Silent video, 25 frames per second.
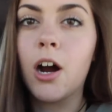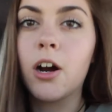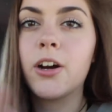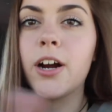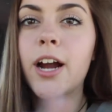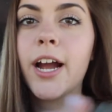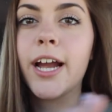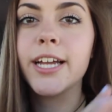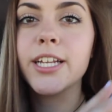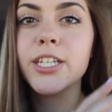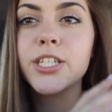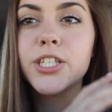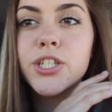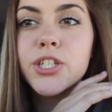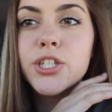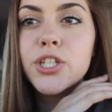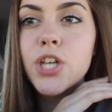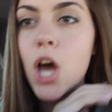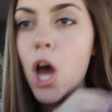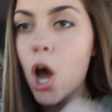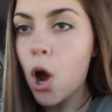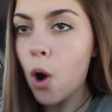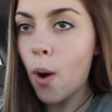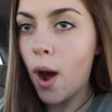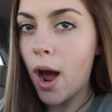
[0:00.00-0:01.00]
Alright,
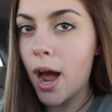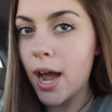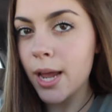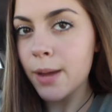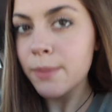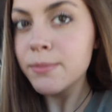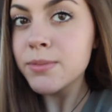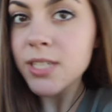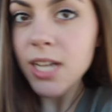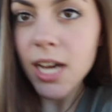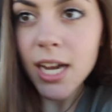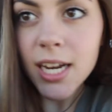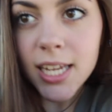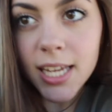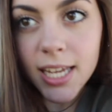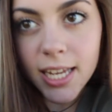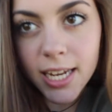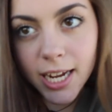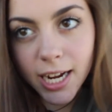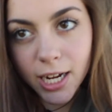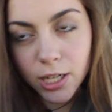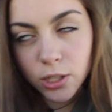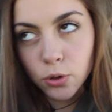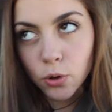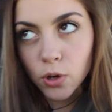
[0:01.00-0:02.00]
so I am done
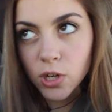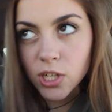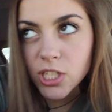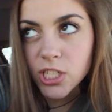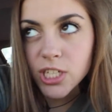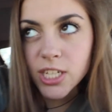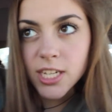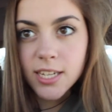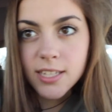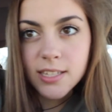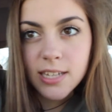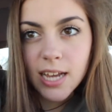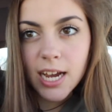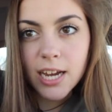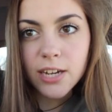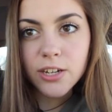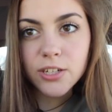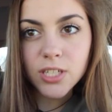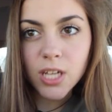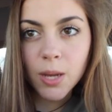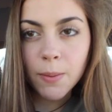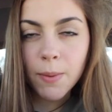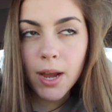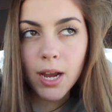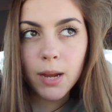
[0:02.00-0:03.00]
eating at Torchy's. I
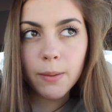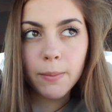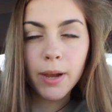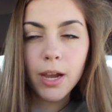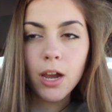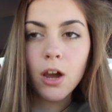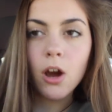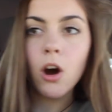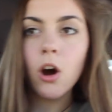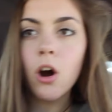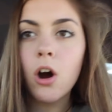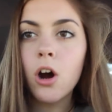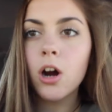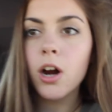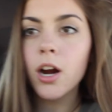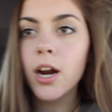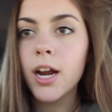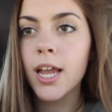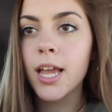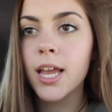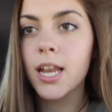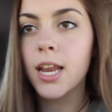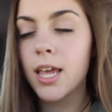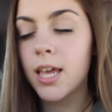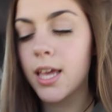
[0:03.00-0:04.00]
just got back in my
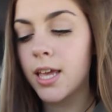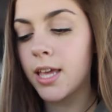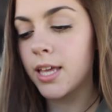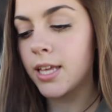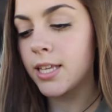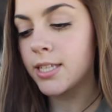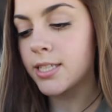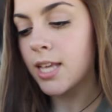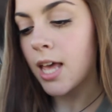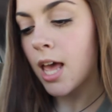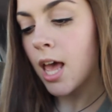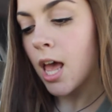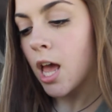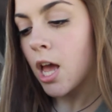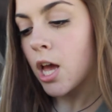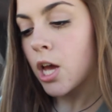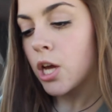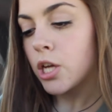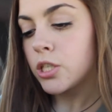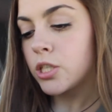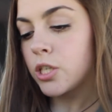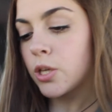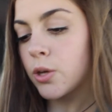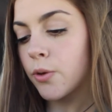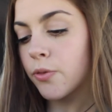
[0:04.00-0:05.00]
car. It is
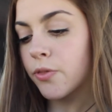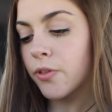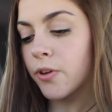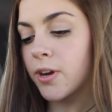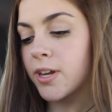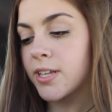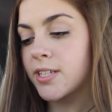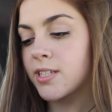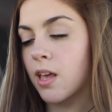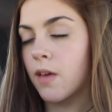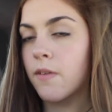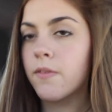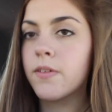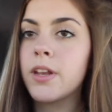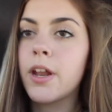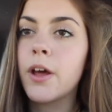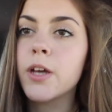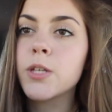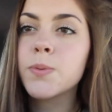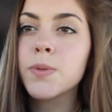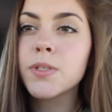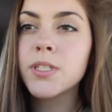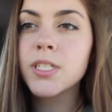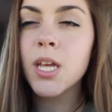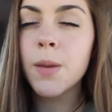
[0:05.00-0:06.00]
2:37. I
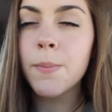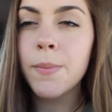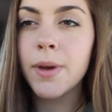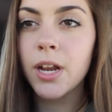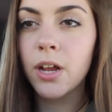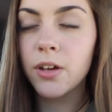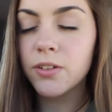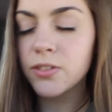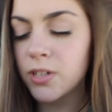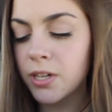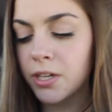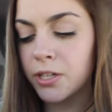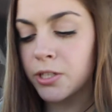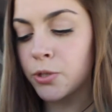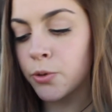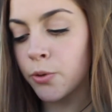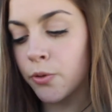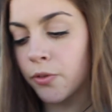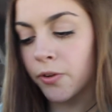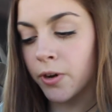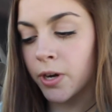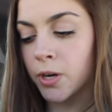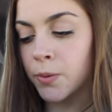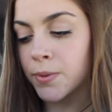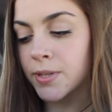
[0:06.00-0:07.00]
was supposed to get my nails done at
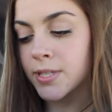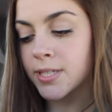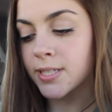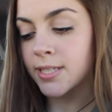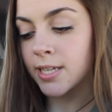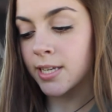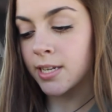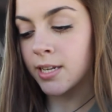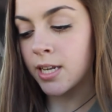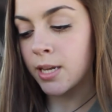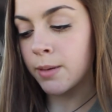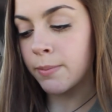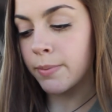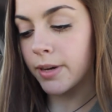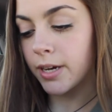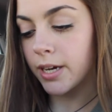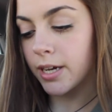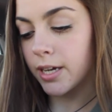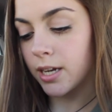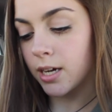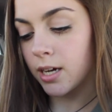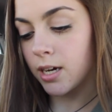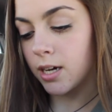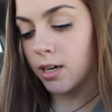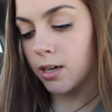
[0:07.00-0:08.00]
2:30 with Sydney,
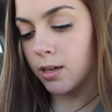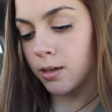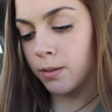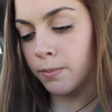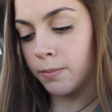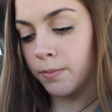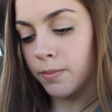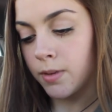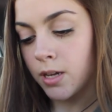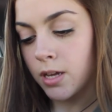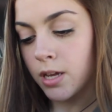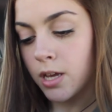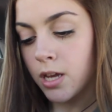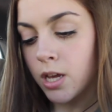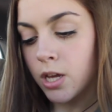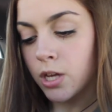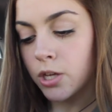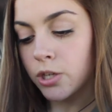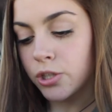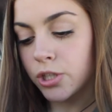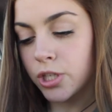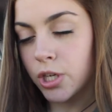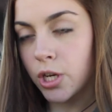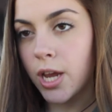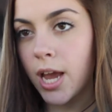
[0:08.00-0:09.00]
but
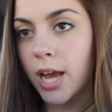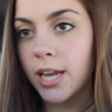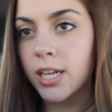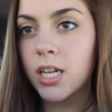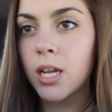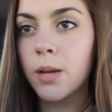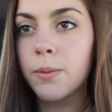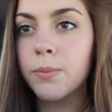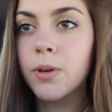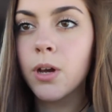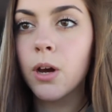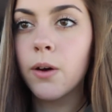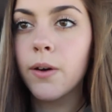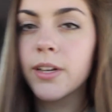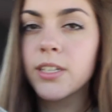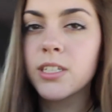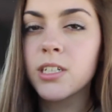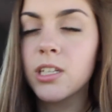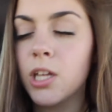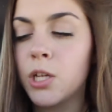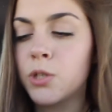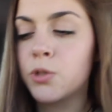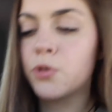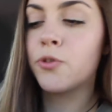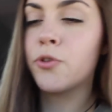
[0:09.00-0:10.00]
she ended up going
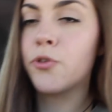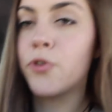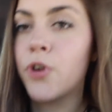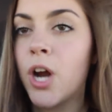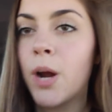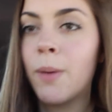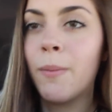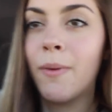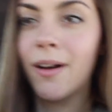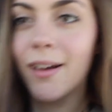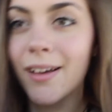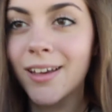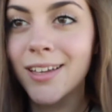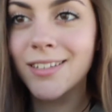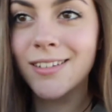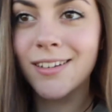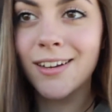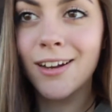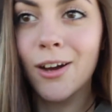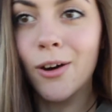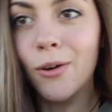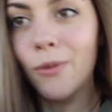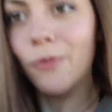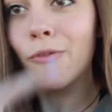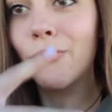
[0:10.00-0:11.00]
to lunch with her grandma because,
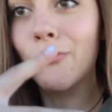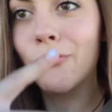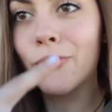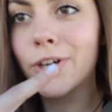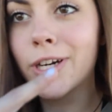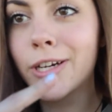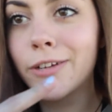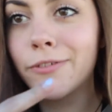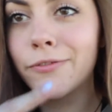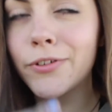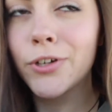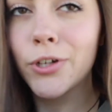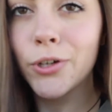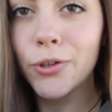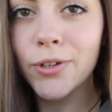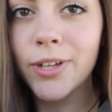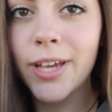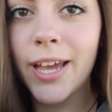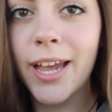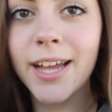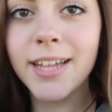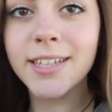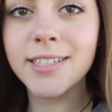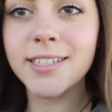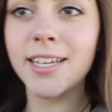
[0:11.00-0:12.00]
you know, free food,
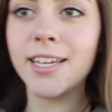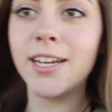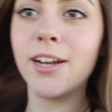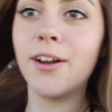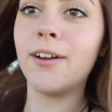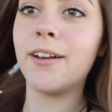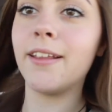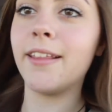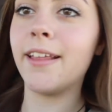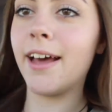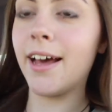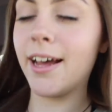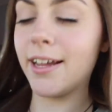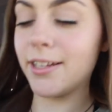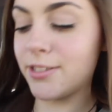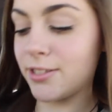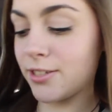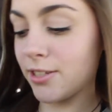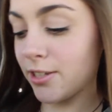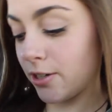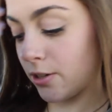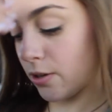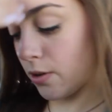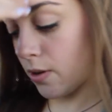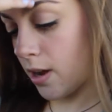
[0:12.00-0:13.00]
can't say no to that.
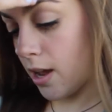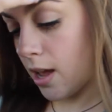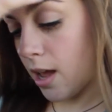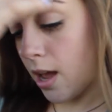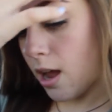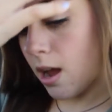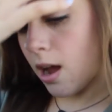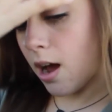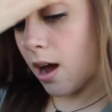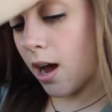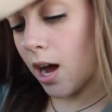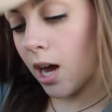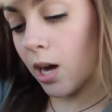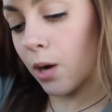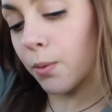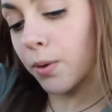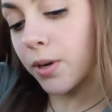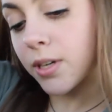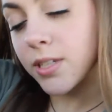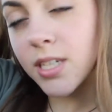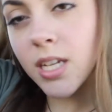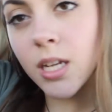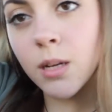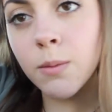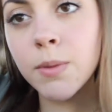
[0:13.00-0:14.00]
So
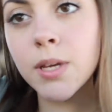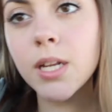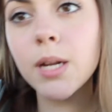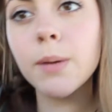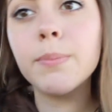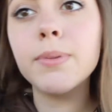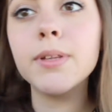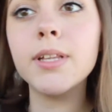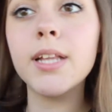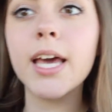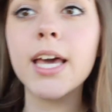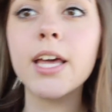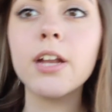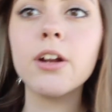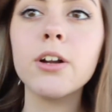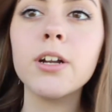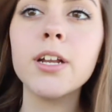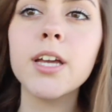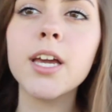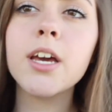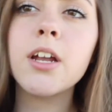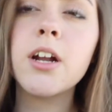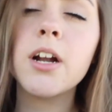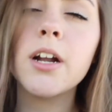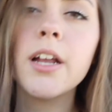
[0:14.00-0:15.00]
we're just gonna meet up later
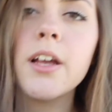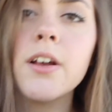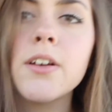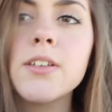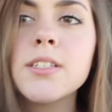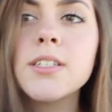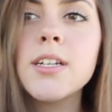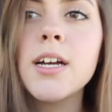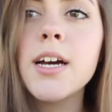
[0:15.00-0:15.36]
to get our nails